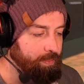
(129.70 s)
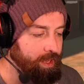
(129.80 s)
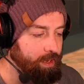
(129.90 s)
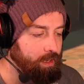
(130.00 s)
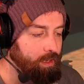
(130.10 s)
a
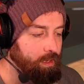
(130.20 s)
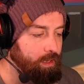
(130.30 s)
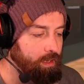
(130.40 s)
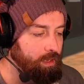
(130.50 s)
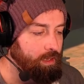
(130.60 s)
bit.
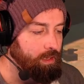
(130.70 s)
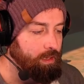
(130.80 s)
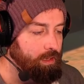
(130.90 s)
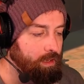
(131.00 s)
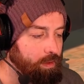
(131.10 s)

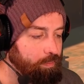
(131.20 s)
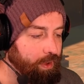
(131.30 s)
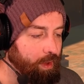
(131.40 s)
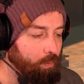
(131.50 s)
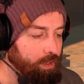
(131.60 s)

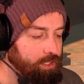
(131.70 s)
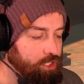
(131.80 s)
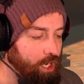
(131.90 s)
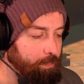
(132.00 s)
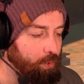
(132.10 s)
But once you
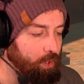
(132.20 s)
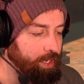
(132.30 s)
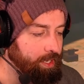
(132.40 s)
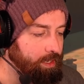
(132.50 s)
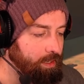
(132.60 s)
start pulling
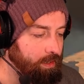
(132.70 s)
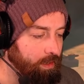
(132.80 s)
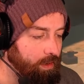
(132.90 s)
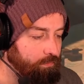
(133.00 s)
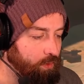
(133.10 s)
it
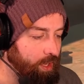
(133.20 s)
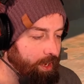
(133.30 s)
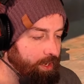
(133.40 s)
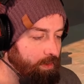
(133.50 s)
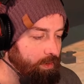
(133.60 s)
in full
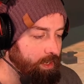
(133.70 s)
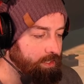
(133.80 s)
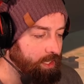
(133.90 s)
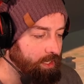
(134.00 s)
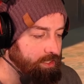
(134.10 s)
auto,
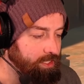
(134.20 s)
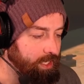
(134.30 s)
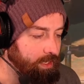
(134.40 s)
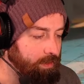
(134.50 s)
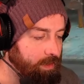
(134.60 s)
it's
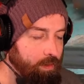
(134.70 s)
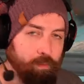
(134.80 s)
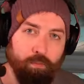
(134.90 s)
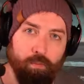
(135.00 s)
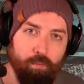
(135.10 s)
honestly
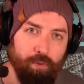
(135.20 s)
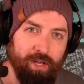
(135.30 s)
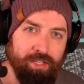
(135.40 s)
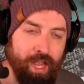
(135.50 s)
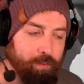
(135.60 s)

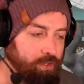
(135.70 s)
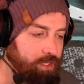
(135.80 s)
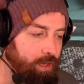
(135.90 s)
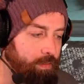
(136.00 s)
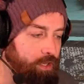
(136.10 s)
pretty stable.
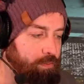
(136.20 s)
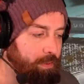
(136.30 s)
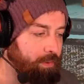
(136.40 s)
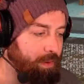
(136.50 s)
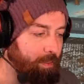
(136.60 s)
So most
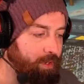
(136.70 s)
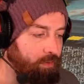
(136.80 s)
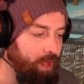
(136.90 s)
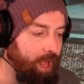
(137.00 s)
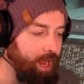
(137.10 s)
people are probably going
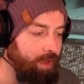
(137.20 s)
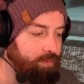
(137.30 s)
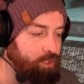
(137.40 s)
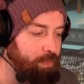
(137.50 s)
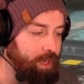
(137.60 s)
to rely on
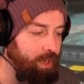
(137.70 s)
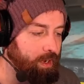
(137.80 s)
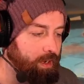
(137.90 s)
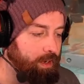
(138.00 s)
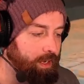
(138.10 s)
the spear,
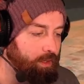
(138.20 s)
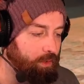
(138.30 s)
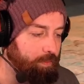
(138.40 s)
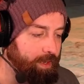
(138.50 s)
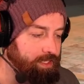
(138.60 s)

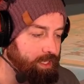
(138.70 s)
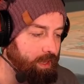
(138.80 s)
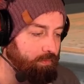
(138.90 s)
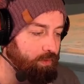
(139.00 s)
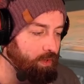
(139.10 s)
including myself.